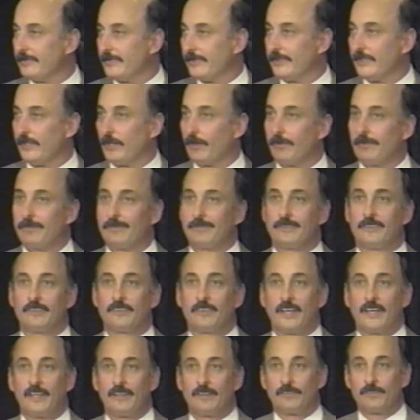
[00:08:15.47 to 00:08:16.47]
the
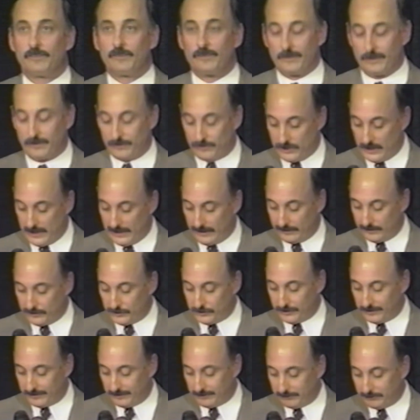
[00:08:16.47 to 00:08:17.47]
day that the
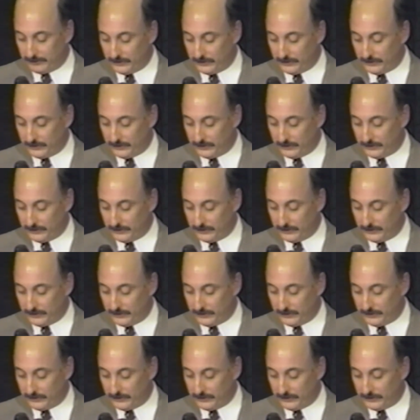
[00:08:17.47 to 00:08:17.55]
Challenger